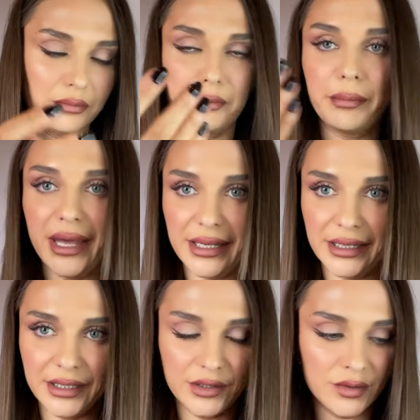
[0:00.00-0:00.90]

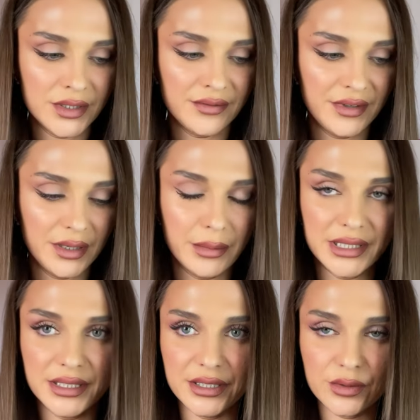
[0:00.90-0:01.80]
mainly use the
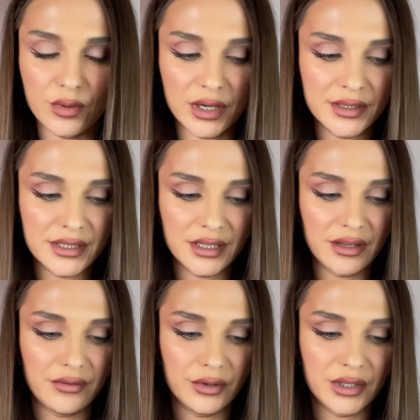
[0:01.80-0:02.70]
Batiste ones, and
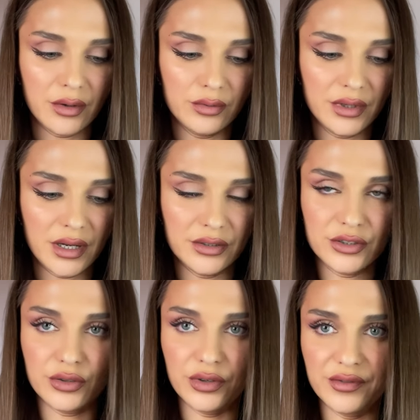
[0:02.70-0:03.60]
I thought I would not
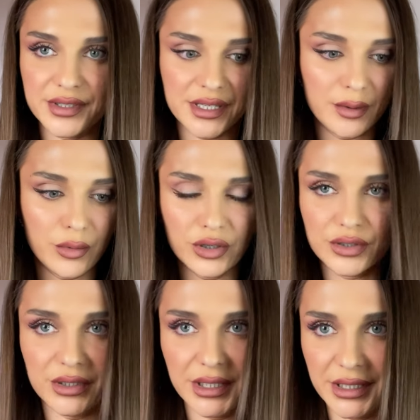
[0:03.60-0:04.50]
show you the same
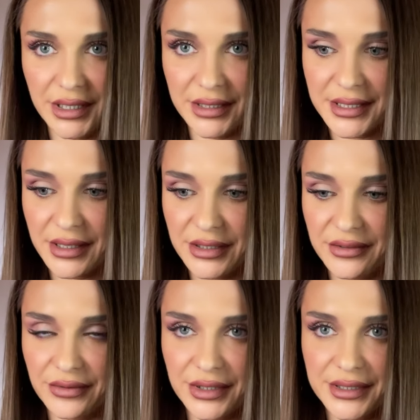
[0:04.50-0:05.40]
bottle in 10
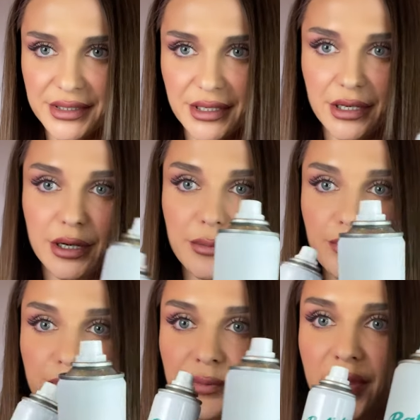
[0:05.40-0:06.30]
different
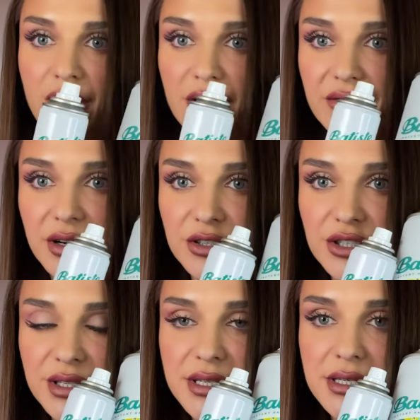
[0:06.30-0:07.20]

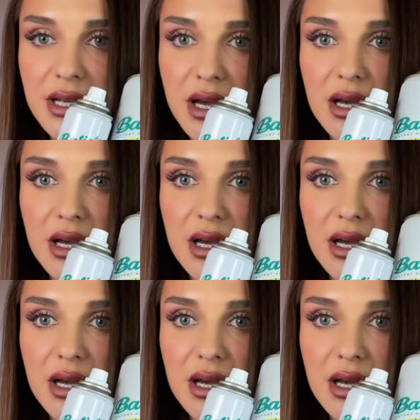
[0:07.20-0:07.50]
versions.